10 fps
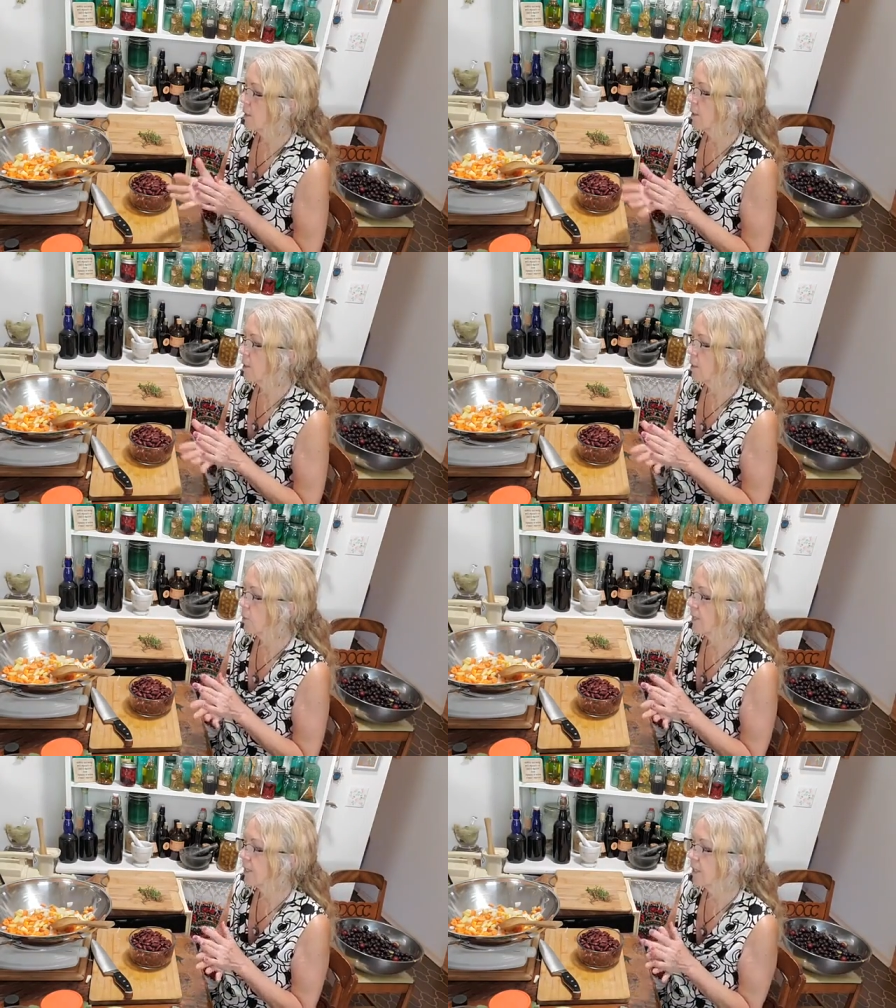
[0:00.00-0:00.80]

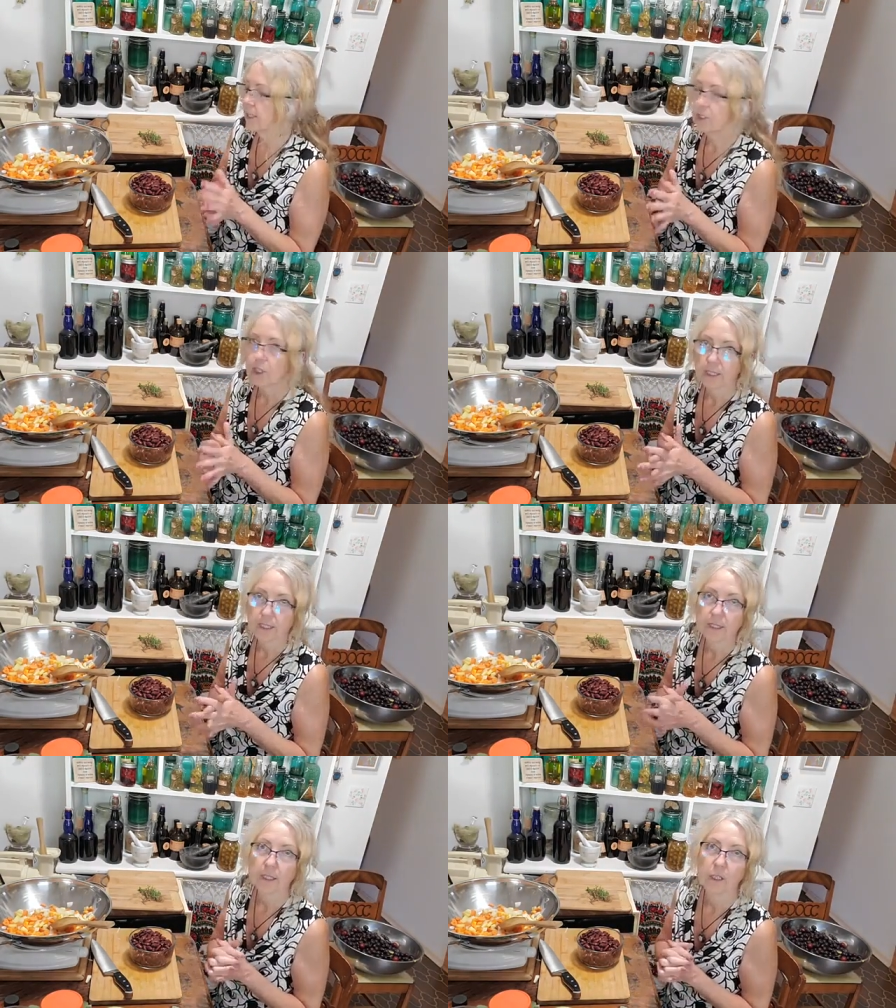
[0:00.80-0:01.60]
with the nightshades,
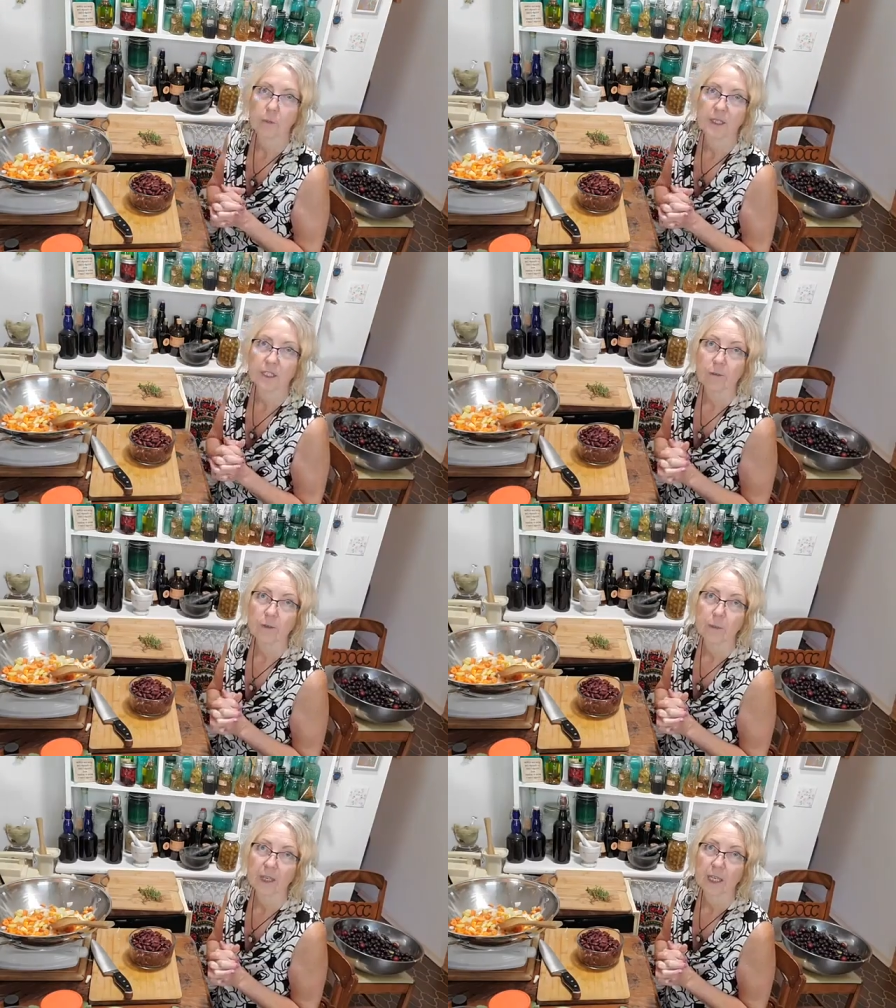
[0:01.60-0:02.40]
it's a little bit
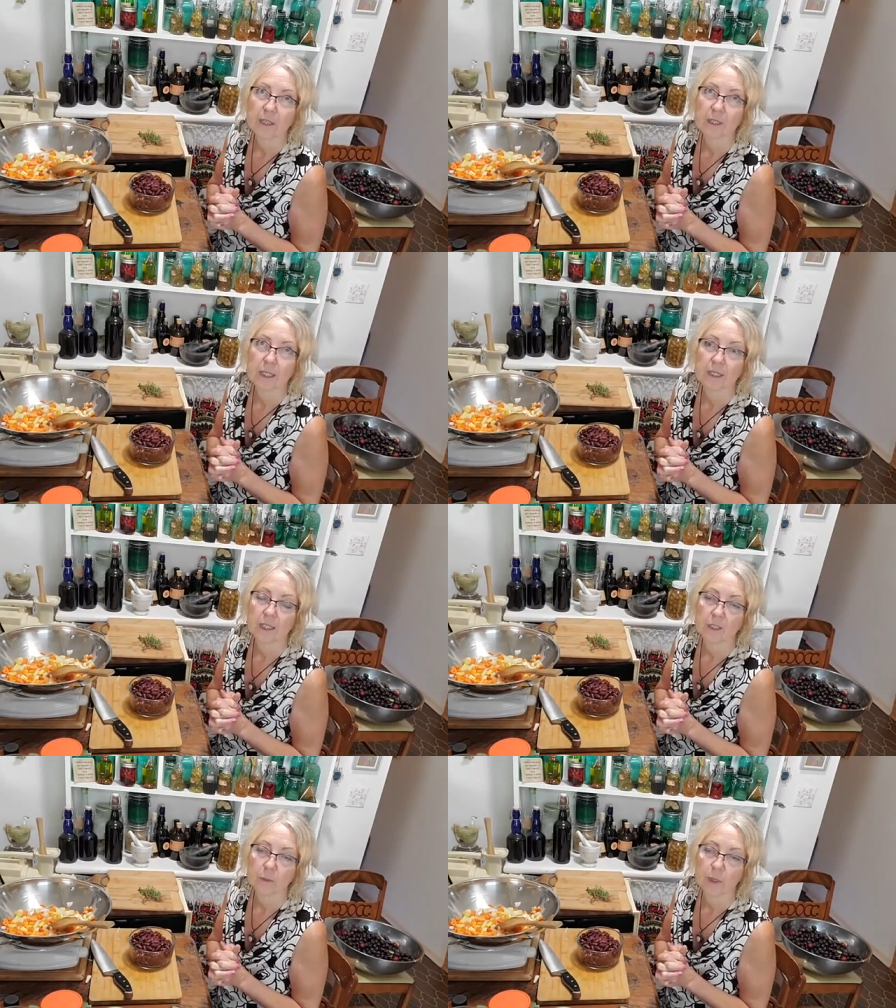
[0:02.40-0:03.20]
different because they
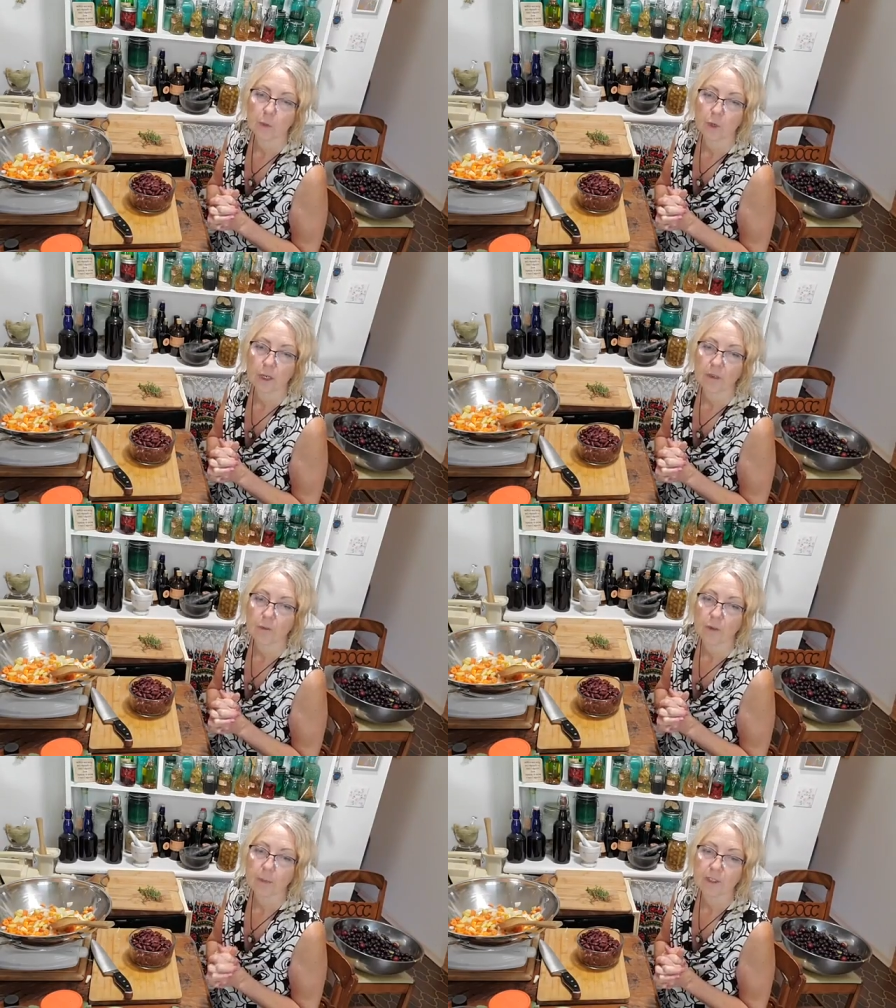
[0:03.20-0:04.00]
tend to be more
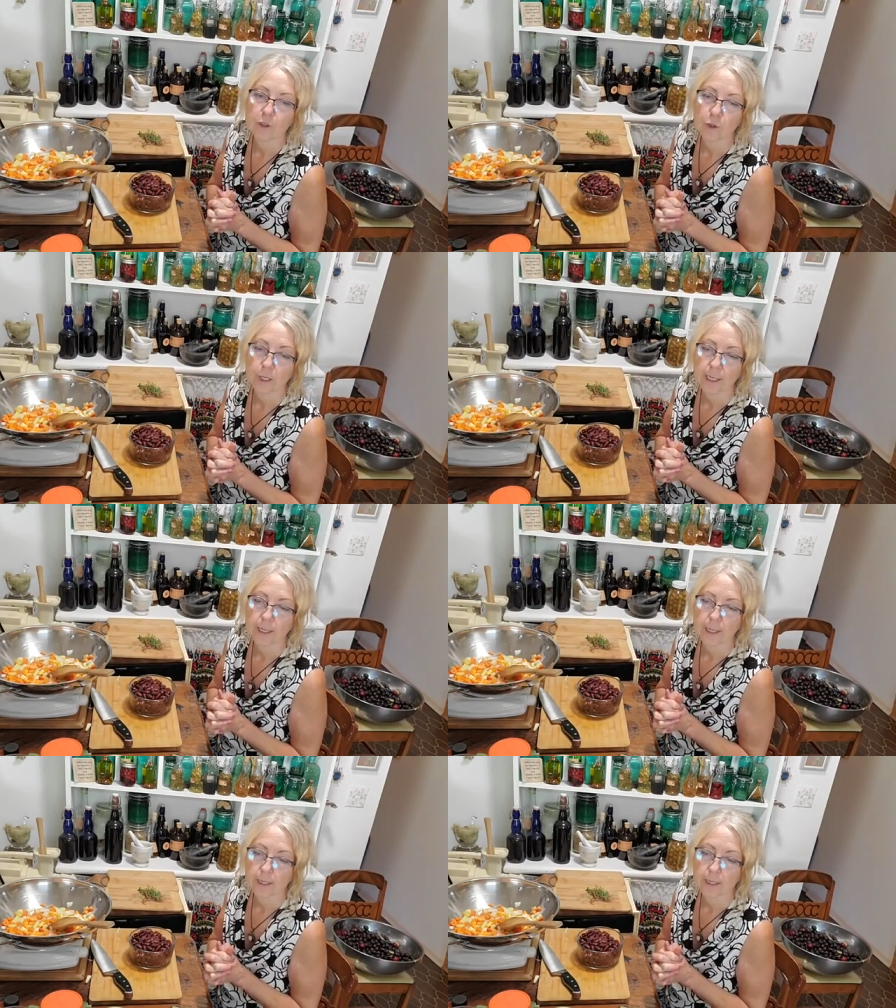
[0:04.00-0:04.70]
inflammatory,